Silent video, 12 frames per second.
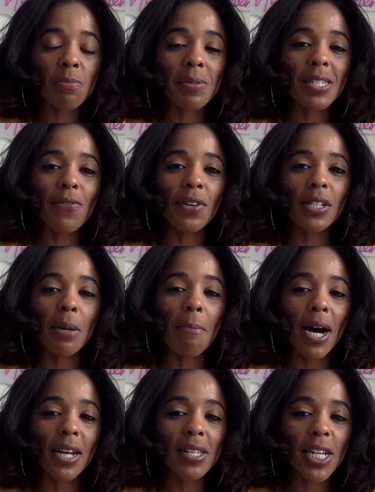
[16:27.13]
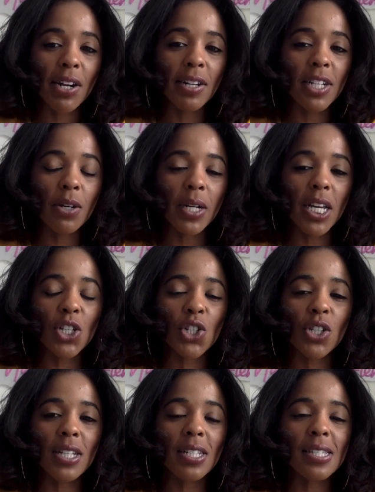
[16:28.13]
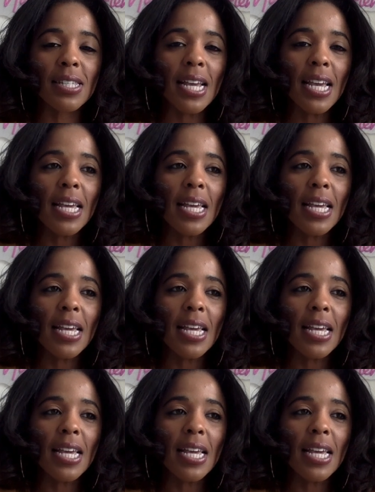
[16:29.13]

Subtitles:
specifically monetary donations.